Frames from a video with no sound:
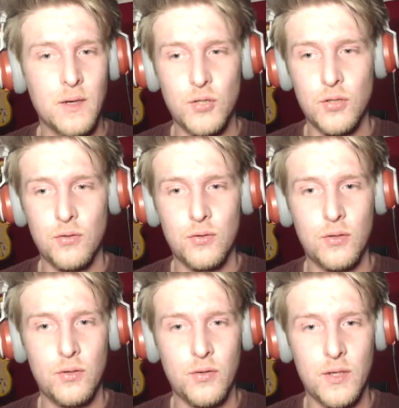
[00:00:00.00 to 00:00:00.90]
I'm sure
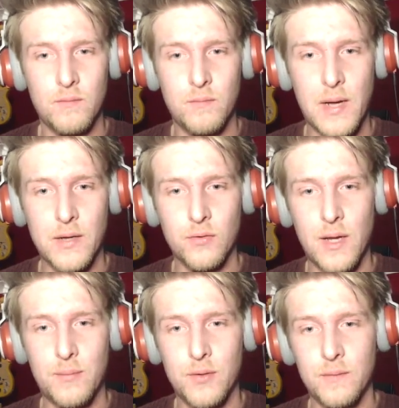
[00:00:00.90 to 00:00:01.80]
nothing bad will
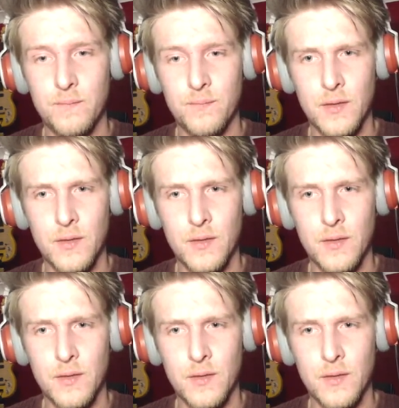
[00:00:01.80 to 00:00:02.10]
happen.